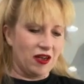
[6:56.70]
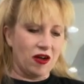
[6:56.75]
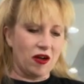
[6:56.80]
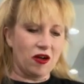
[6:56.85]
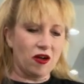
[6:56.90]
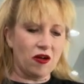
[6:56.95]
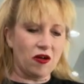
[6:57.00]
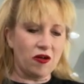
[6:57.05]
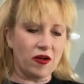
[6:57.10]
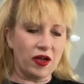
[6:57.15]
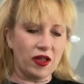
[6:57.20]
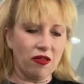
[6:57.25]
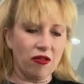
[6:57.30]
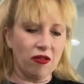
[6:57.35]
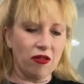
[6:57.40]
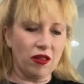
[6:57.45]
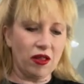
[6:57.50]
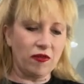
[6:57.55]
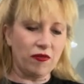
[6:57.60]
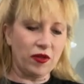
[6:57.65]
Oh, I
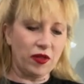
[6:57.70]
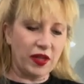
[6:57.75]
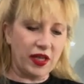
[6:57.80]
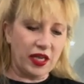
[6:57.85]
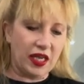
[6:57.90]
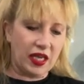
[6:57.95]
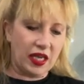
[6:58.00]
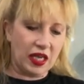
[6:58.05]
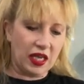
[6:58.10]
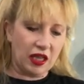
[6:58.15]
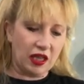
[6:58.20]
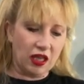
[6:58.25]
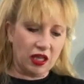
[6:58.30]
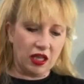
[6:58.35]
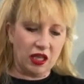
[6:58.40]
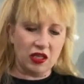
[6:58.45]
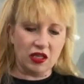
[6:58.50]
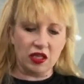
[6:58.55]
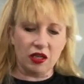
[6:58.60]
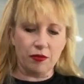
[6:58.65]
love when they kit
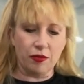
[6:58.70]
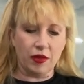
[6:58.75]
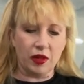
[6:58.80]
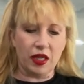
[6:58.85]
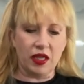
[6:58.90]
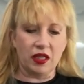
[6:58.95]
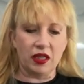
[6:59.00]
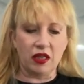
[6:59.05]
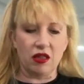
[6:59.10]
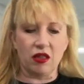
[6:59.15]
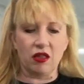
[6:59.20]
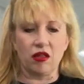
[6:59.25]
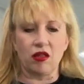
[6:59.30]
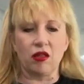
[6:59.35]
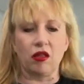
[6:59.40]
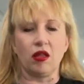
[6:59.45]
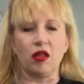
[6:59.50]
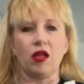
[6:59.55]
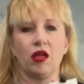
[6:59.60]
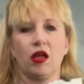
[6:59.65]
these up like,
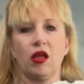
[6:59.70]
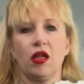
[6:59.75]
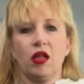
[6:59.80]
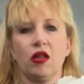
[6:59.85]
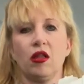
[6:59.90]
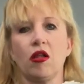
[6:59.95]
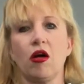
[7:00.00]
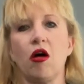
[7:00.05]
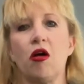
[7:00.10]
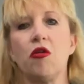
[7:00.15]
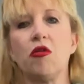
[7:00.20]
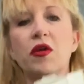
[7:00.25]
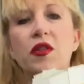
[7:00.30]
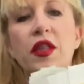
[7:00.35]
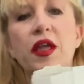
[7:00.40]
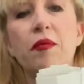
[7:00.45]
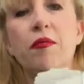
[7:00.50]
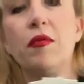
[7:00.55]
oh, and they,